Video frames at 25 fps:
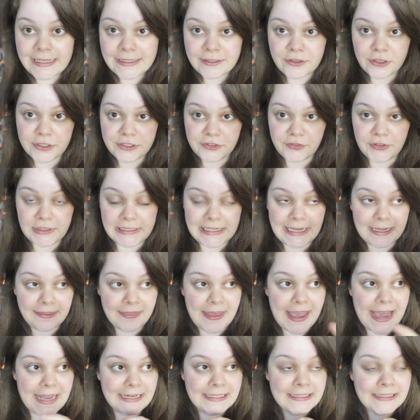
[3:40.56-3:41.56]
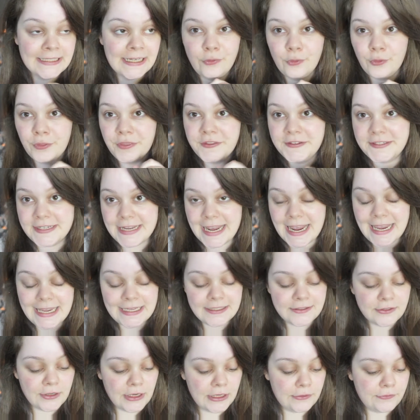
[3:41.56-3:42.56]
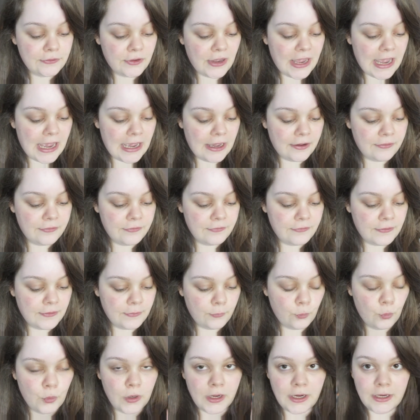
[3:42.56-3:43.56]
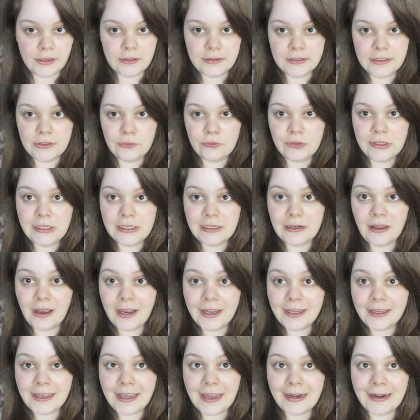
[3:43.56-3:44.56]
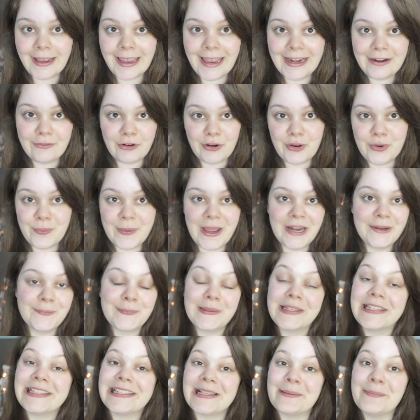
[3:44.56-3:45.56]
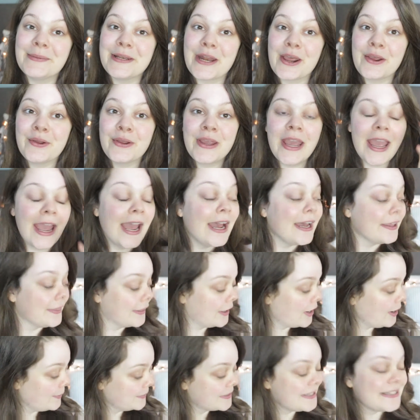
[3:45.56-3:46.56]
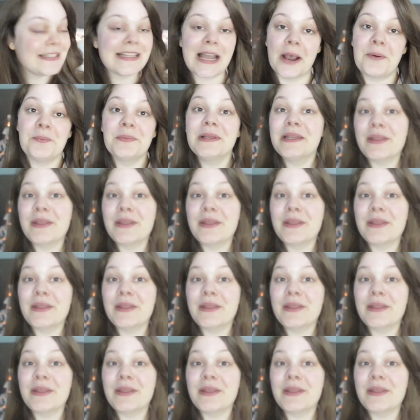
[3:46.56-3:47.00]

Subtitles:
Kiehl's concentrate like that for the day. So if you have one you really like and I can recommend, please let me know in the comments down